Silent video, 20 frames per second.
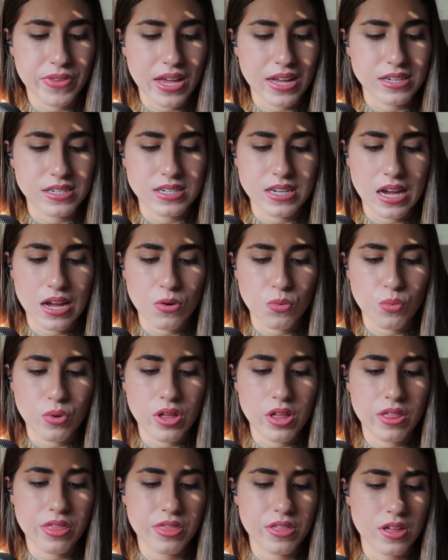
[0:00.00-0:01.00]
and
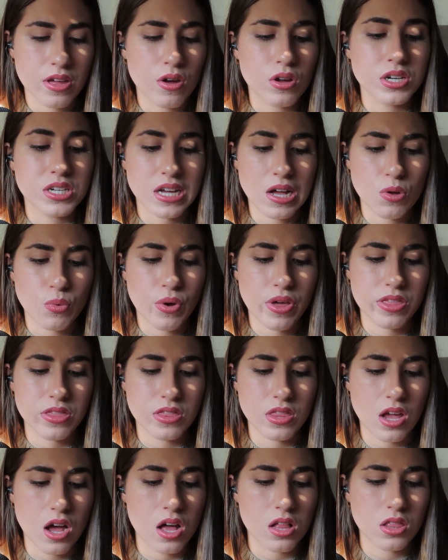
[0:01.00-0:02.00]
dealt with
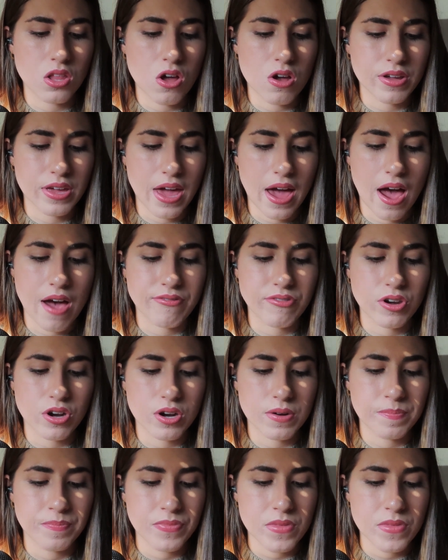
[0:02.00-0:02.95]
not long after,